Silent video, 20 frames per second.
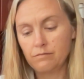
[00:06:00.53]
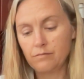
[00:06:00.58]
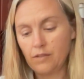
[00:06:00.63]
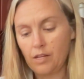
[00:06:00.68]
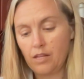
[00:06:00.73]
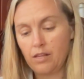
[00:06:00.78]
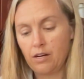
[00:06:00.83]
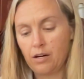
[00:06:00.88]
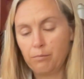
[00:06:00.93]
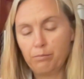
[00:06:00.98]

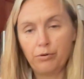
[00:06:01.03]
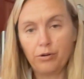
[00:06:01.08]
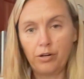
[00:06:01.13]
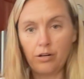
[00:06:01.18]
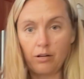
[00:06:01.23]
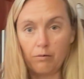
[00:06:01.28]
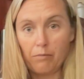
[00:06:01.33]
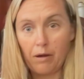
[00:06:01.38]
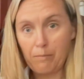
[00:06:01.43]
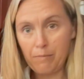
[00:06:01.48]
And then I'll put it
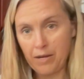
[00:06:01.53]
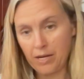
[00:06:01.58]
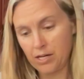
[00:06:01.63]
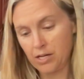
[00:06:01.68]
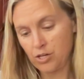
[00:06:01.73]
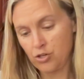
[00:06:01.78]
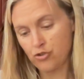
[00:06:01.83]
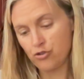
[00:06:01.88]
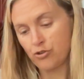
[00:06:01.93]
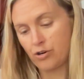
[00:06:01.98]
on my
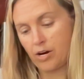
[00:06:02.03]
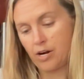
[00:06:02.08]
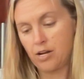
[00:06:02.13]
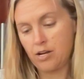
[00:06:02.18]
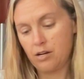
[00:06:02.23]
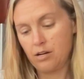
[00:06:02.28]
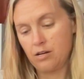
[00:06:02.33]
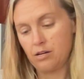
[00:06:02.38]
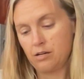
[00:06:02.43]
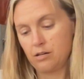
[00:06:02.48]
baking tray.
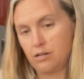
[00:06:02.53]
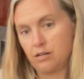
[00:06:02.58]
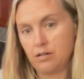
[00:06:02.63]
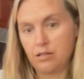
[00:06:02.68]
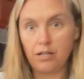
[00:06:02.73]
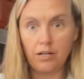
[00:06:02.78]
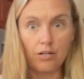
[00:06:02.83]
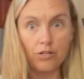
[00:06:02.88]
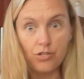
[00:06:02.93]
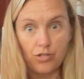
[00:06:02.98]
And
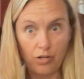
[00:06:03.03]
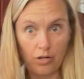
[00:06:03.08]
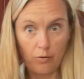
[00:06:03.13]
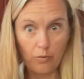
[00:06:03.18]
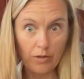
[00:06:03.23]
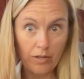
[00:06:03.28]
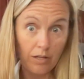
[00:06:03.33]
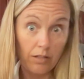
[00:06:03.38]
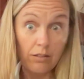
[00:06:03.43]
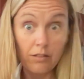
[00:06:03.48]
then I'll show you
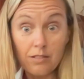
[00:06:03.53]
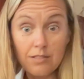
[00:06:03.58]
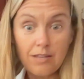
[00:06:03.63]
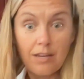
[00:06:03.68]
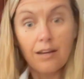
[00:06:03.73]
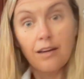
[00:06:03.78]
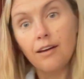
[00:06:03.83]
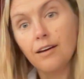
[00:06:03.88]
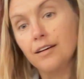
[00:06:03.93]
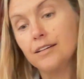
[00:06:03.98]
what that looks
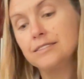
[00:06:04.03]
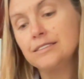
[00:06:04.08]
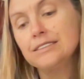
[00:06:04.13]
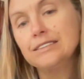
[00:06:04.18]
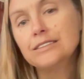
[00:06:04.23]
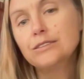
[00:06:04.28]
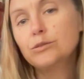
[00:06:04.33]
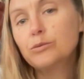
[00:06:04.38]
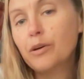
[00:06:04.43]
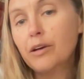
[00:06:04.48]
like
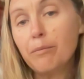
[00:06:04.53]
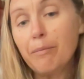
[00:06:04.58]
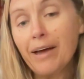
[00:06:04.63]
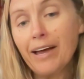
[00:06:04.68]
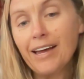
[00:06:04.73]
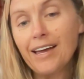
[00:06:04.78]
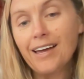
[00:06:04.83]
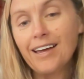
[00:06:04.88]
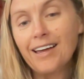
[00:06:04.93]
when we get back.